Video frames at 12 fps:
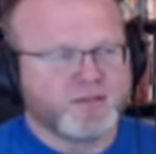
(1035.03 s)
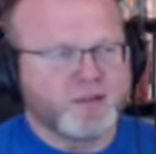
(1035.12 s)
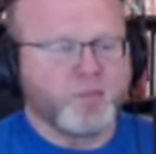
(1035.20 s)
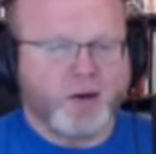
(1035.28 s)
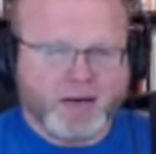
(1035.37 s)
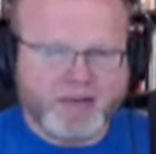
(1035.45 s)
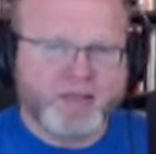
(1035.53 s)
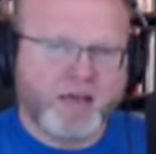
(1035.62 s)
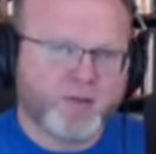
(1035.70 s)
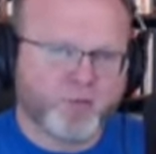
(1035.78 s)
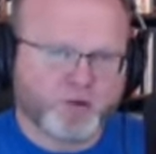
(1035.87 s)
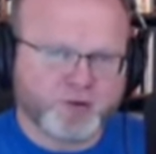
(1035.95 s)
by
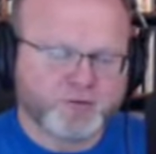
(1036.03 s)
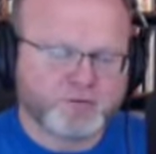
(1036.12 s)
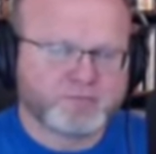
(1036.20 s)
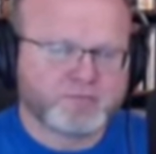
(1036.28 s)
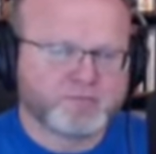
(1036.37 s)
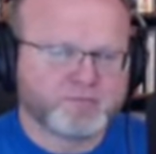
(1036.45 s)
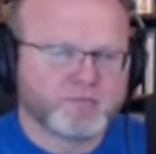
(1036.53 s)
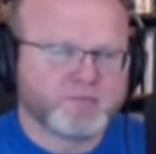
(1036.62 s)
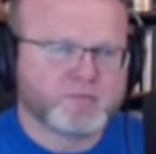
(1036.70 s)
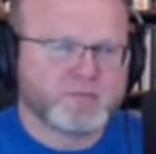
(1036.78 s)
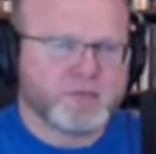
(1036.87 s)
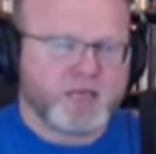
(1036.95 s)
Gabriel
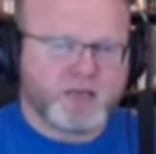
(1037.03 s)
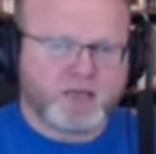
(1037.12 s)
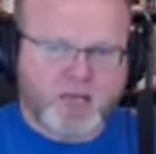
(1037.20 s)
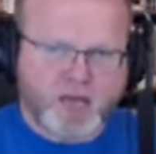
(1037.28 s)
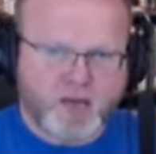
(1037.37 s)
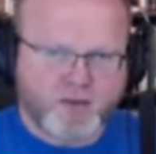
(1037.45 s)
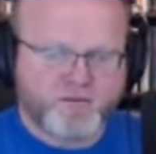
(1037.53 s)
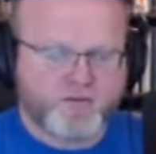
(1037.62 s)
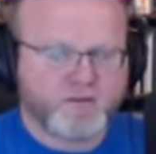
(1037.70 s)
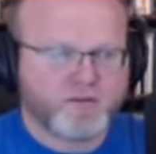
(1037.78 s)
in a cave.